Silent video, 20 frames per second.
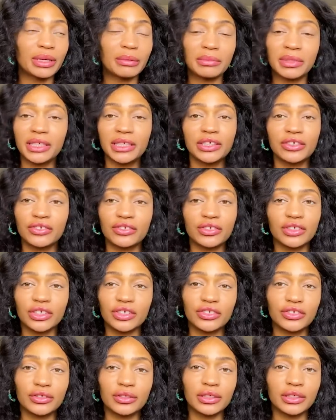I mean,
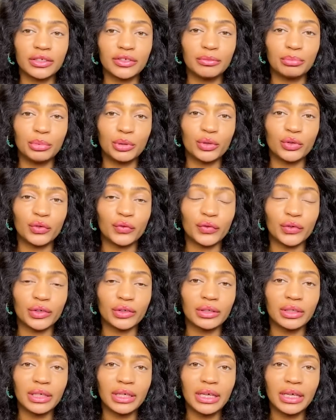it's beautiful.